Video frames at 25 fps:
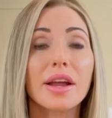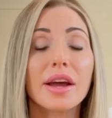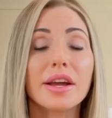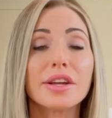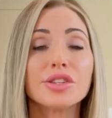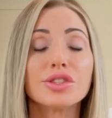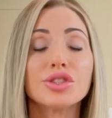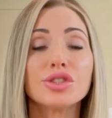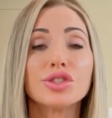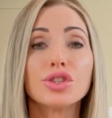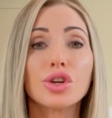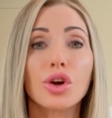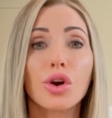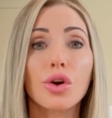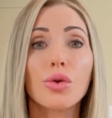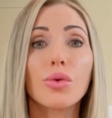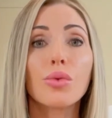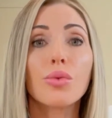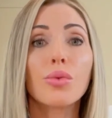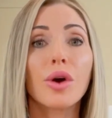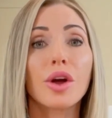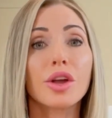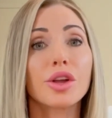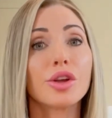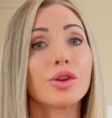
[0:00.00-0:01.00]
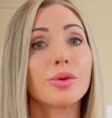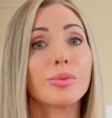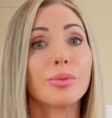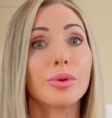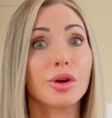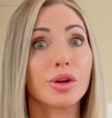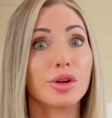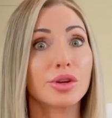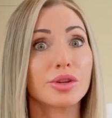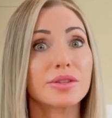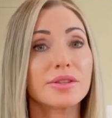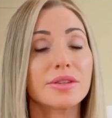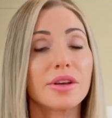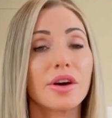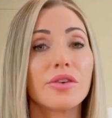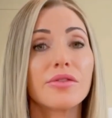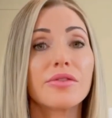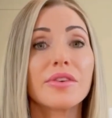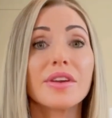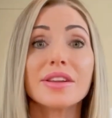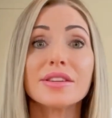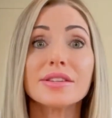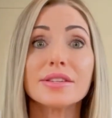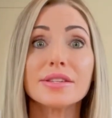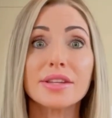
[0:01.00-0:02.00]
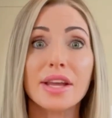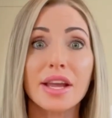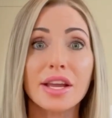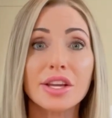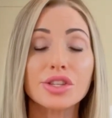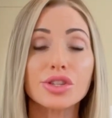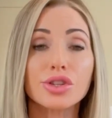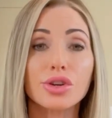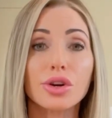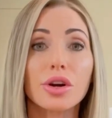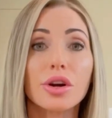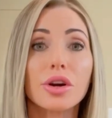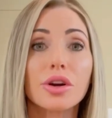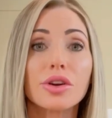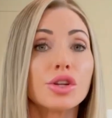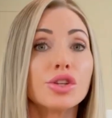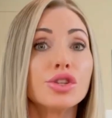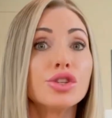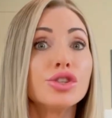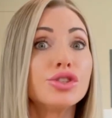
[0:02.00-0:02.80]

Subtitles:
I don't want you to put yourself in danger.